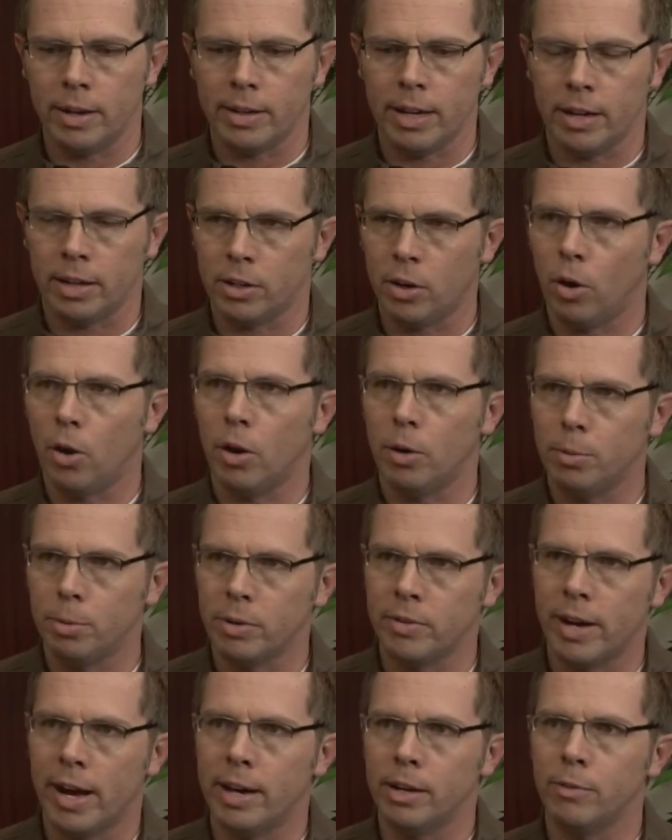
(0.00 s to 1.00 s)
I got a car
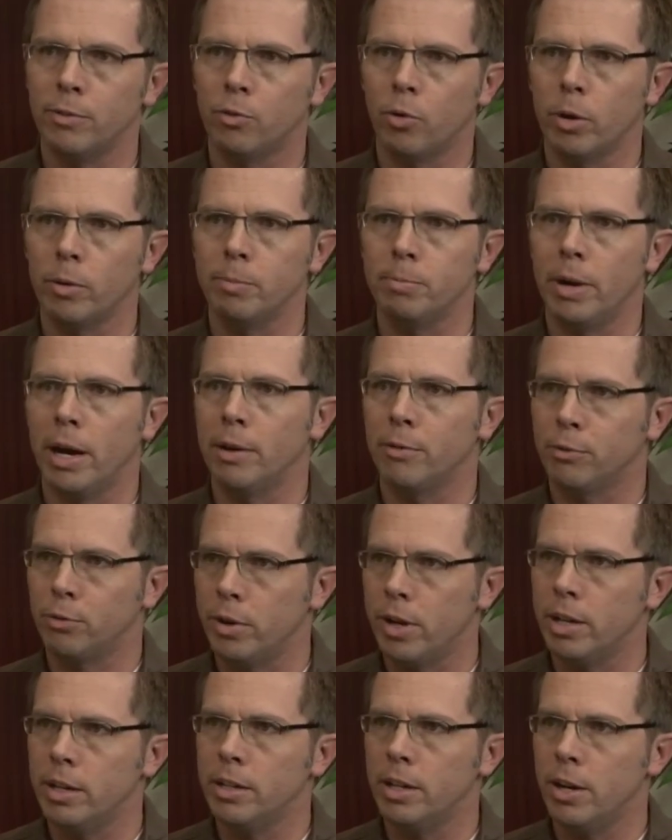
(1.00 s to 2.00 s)
provided for by a
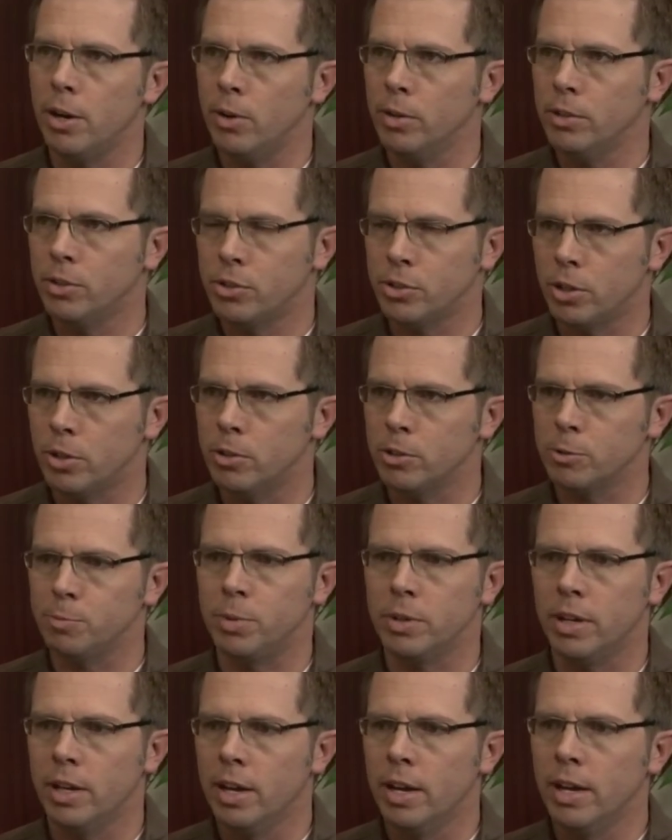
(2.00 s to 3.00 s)
friend here in the
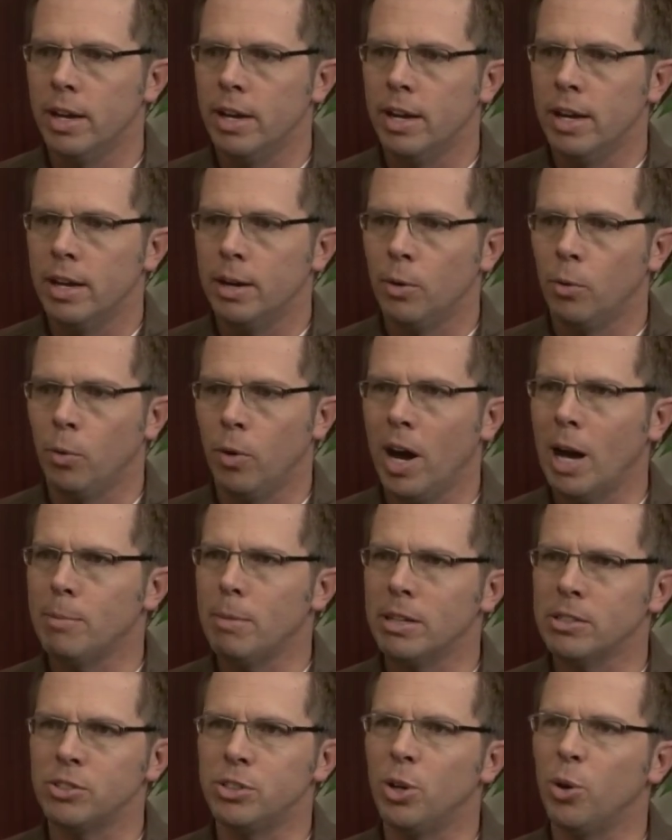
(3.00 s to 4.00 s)
church. But why
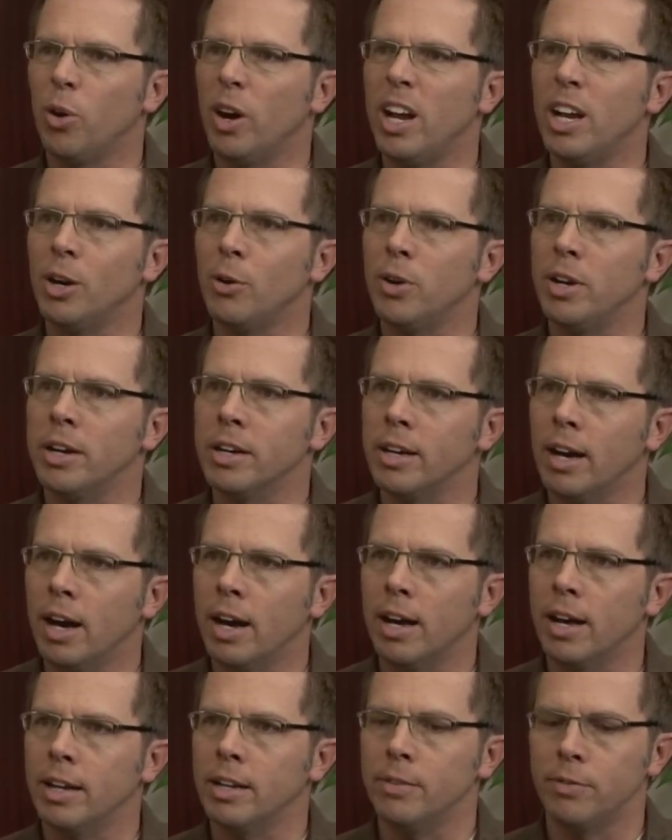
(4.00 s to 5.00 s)
am I still angry at
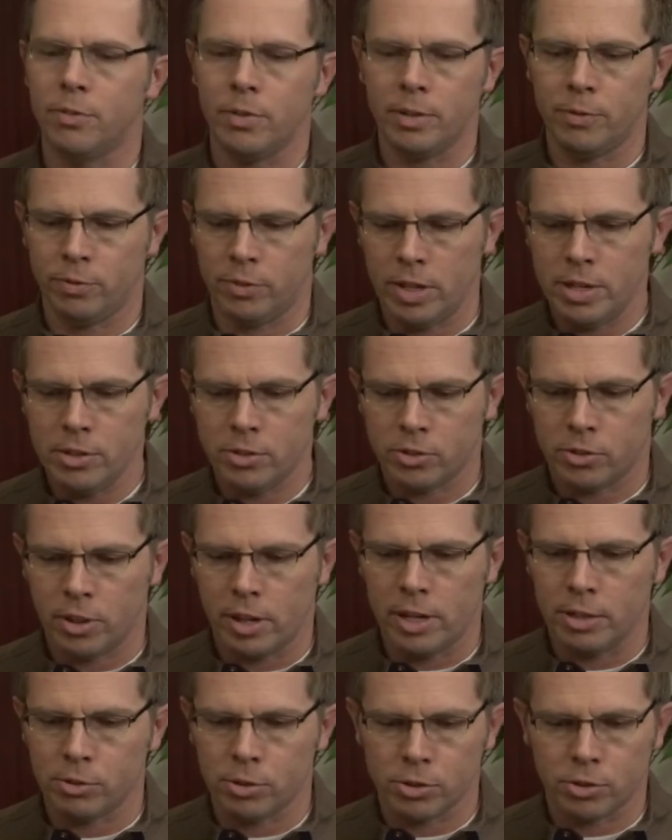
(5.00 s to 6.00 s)
God if these
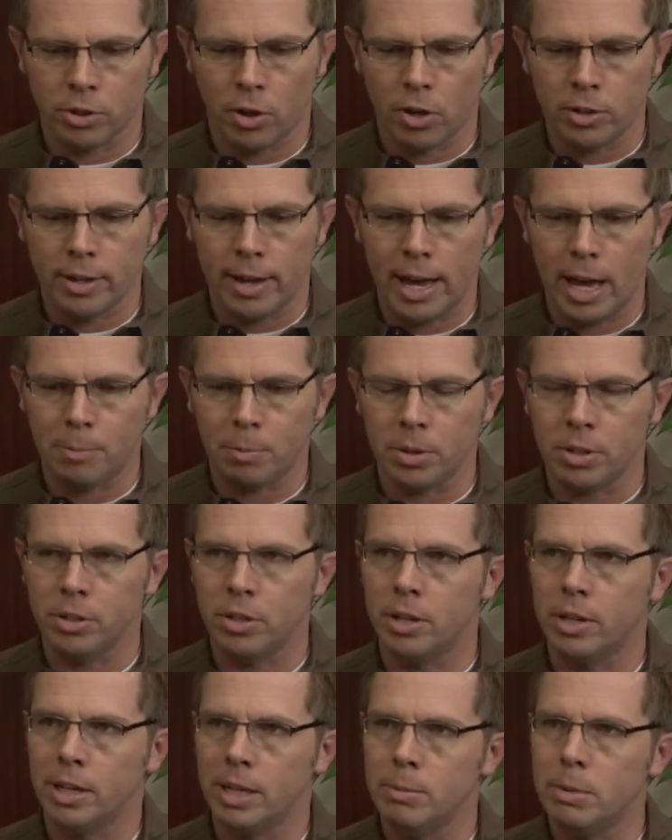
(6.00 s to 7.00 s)
things are starting to
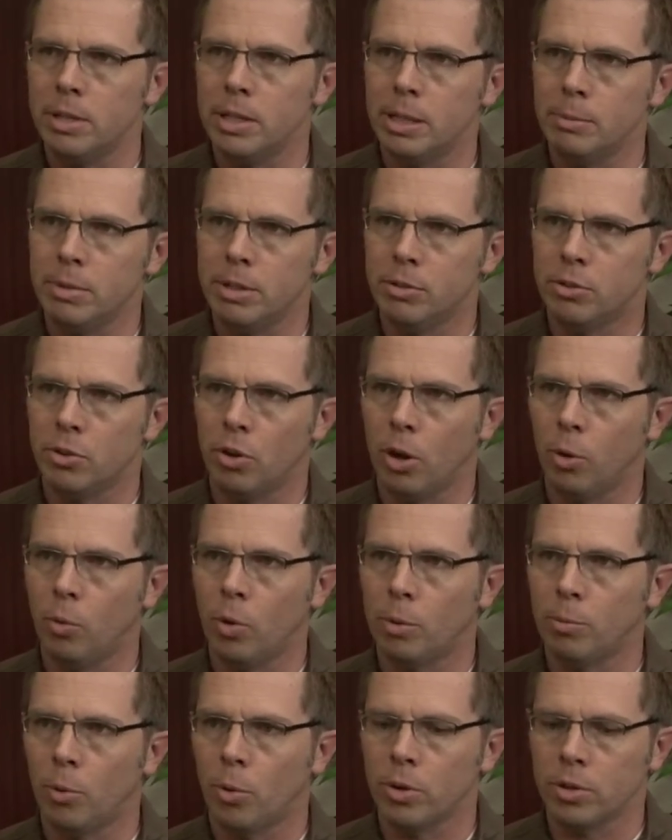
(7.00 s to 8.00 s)
happen good? And let me draw
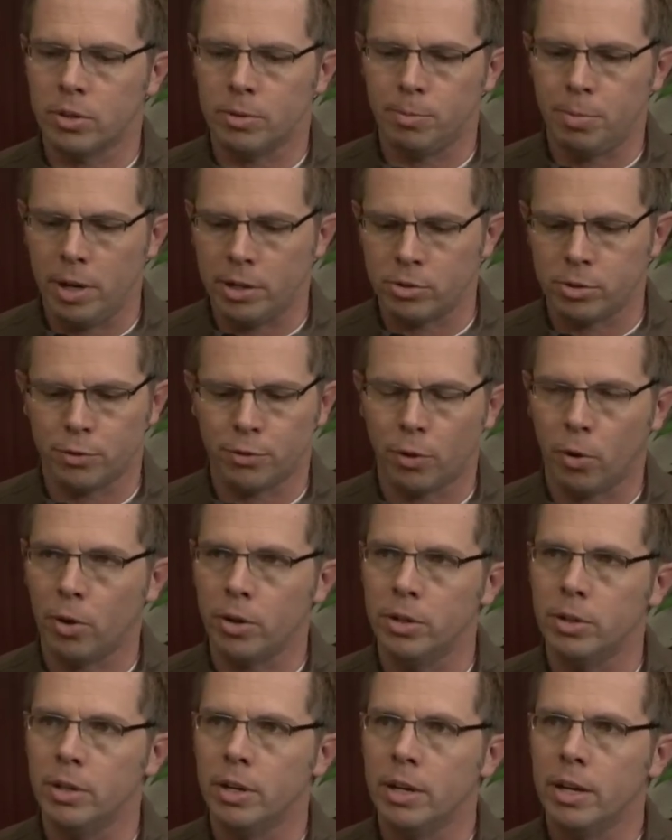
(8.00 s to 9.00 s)
one more picture
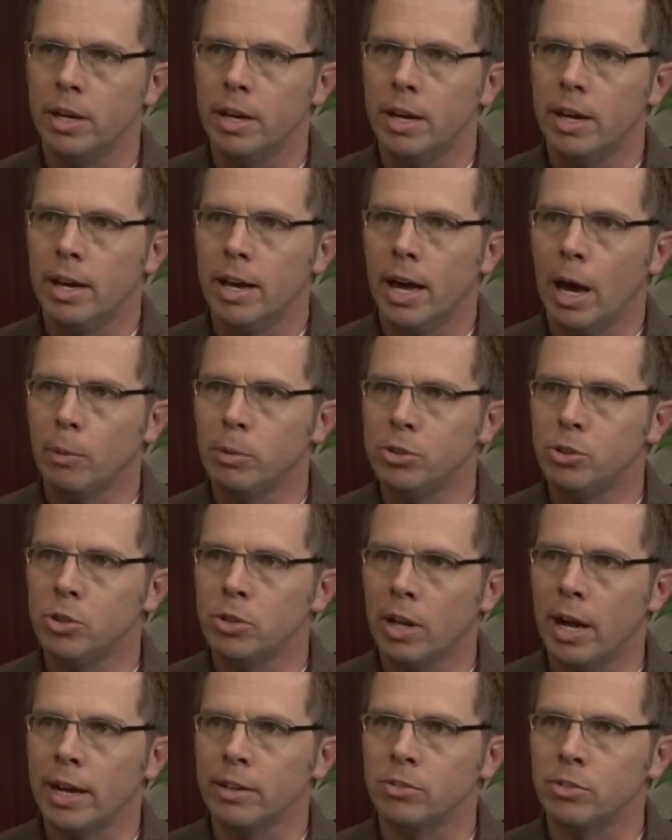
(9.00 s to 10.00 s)
for you. How would
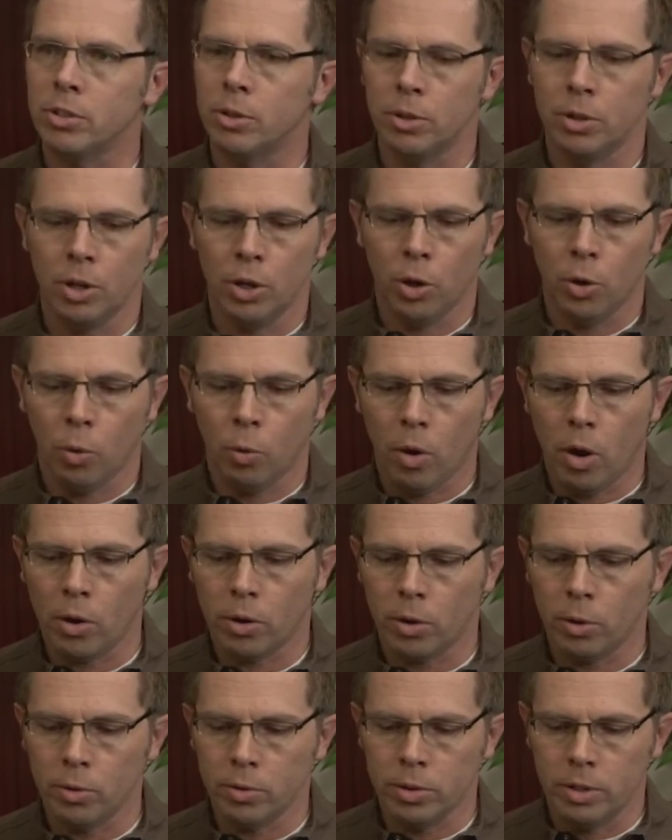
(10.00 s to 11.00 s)
you like to
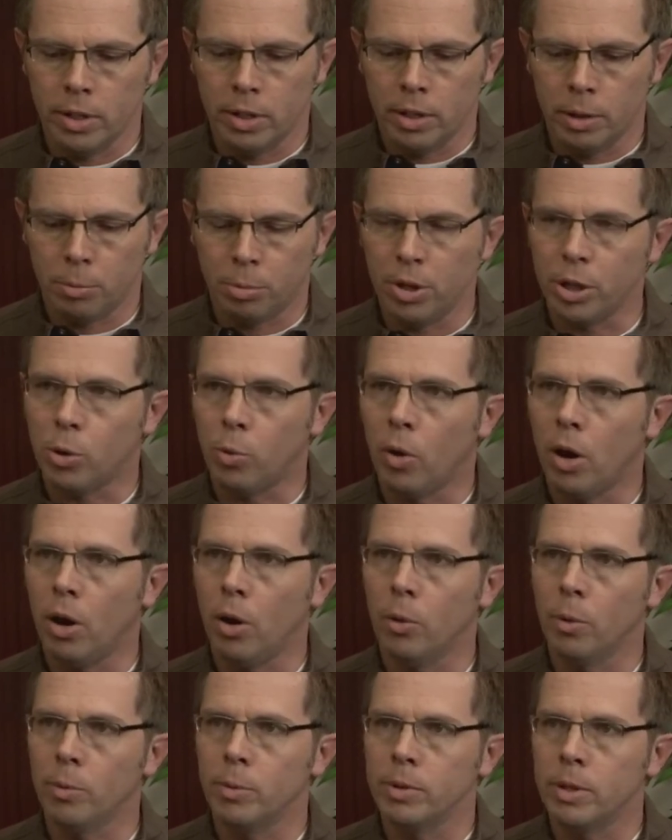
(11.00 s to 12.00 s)
walk on a brick
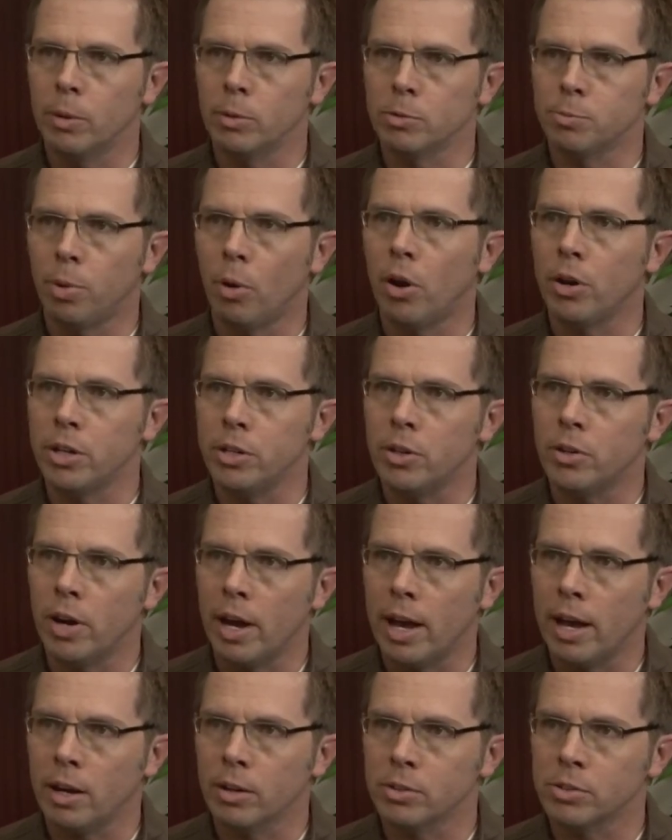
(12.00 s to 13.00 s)
wall that was part of
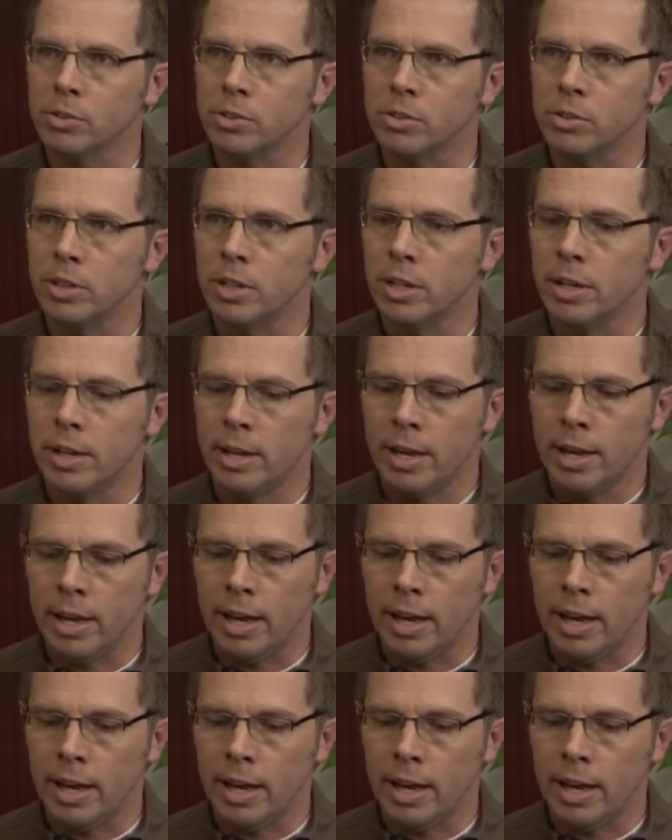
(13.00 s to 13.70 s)
your house